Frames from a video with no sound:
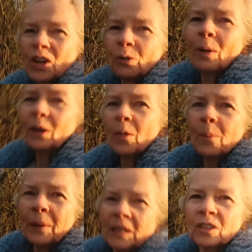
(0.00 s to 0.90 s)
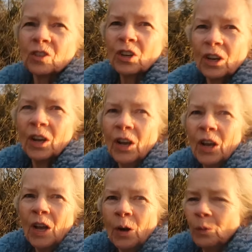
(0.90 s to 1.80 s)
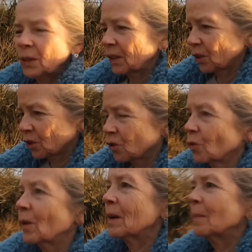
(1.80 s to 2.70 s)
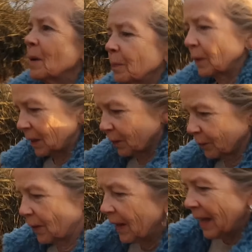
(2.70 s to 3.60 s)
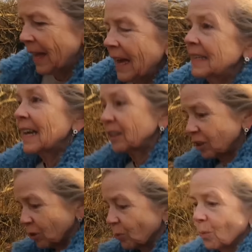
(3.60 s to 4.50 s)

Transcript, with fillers: her run on the beach was extremely brief, and now she's